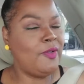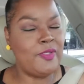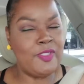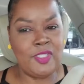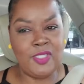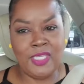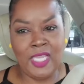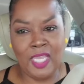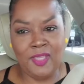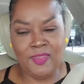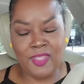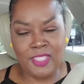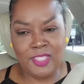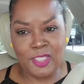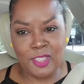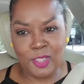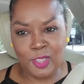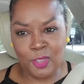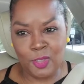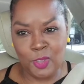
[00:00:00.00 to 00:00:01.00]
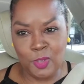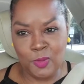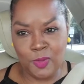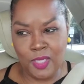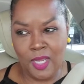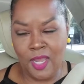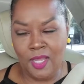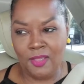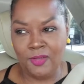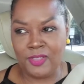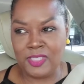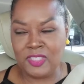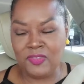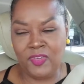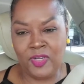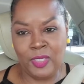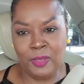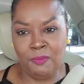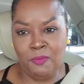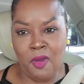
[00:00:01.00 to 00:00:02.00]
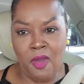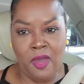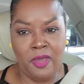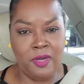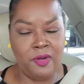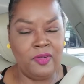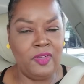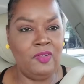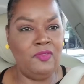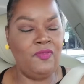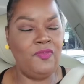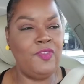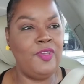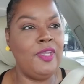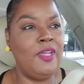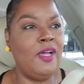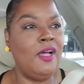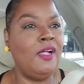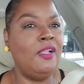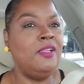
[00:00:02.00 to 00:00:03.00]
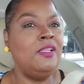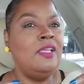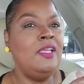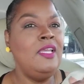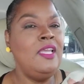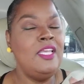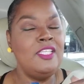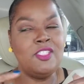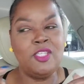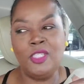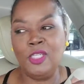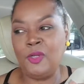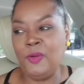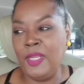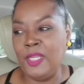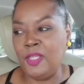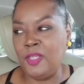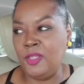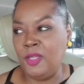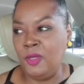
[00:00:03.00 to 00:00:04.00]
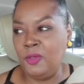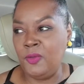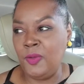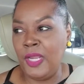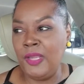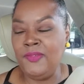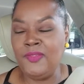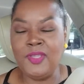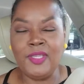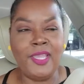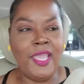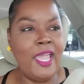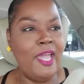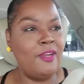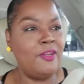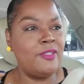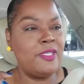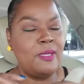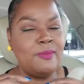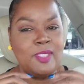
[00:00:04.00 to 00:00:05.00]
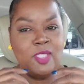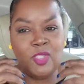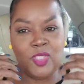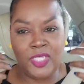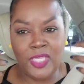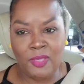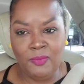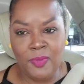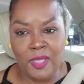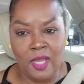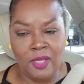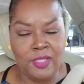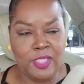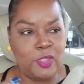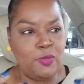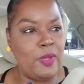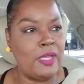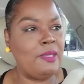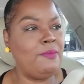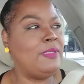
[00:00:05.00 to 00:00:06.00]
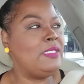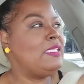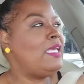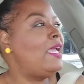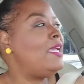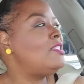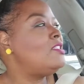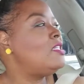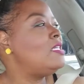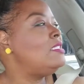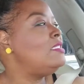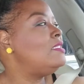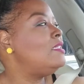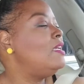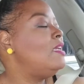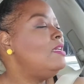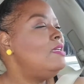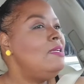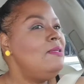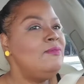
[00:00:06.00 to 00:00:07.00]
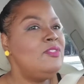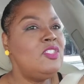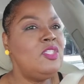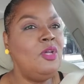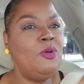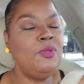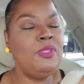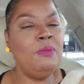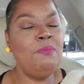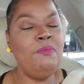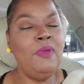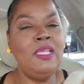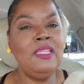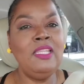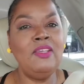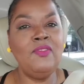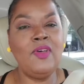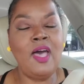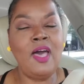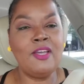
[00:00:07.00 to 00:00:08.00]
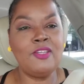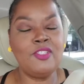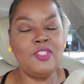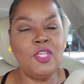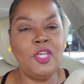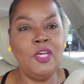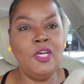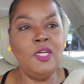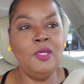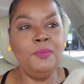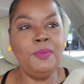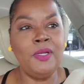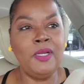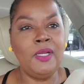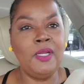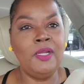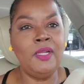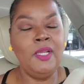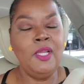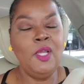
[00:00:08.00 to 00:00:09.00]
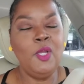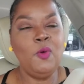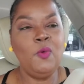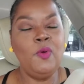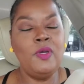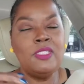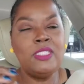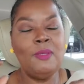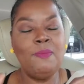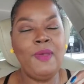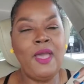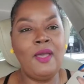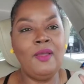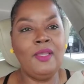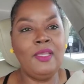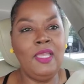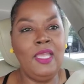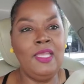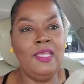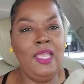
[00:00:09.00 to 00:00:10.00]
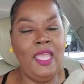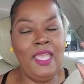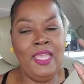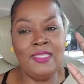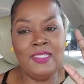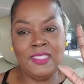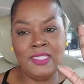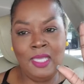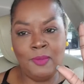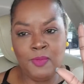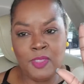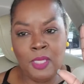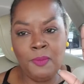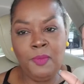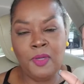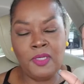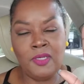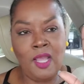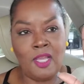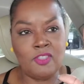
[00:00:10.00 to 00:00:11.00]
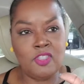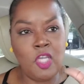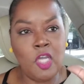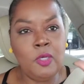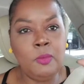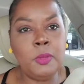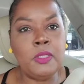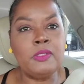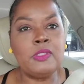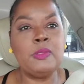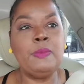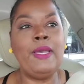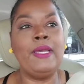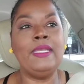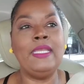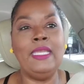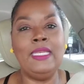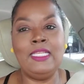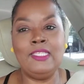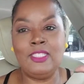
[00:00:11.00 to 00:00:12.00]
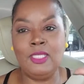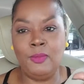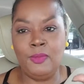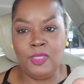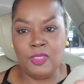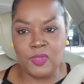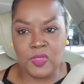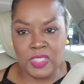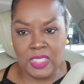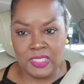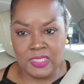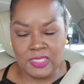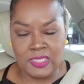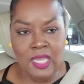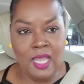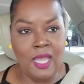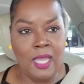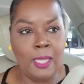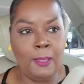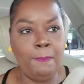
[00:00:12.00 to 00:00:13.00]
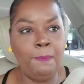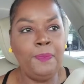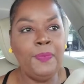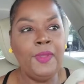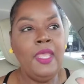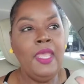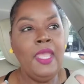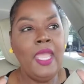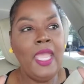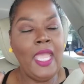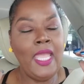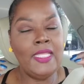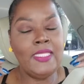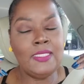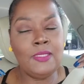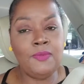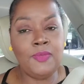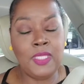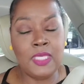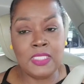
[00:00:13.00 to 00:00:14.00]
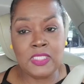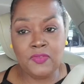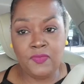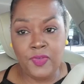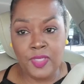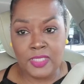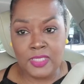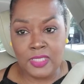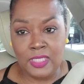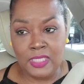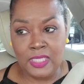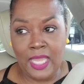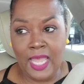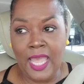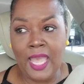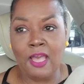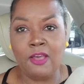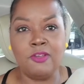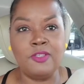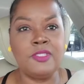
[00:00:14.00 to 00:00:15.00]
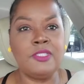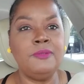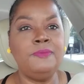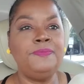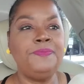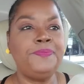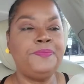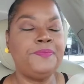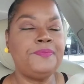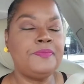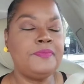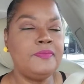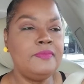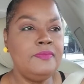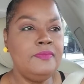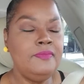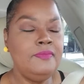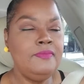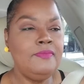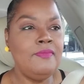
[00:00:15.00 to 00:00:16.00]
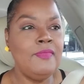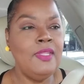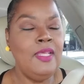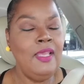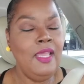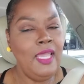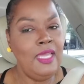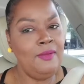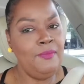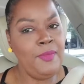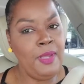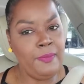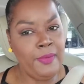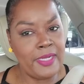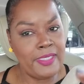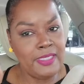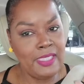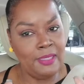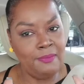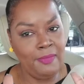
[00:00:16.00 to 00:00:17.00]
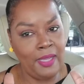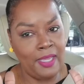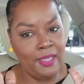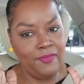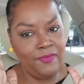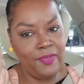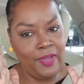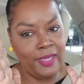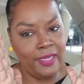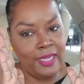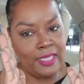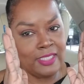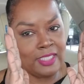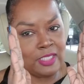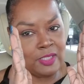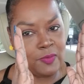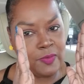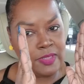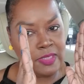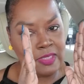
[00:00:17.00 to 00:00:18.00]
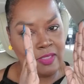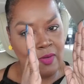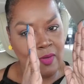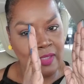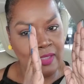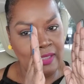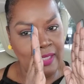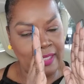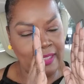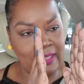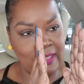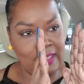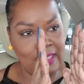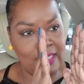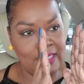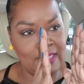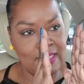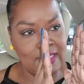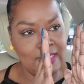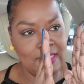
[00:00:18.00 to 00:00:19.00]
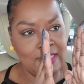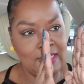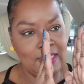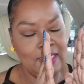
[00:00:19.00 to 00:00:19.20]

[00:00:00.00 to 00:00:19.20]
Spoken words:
And she gave, this is the new color. It's very modern and feel. It's going to go great with your countertop. So she gave me all these recommendations. So the month of October was about, and September and October was about getting some of those things done and some things fixed in the house. And remember I said my finances was going like this.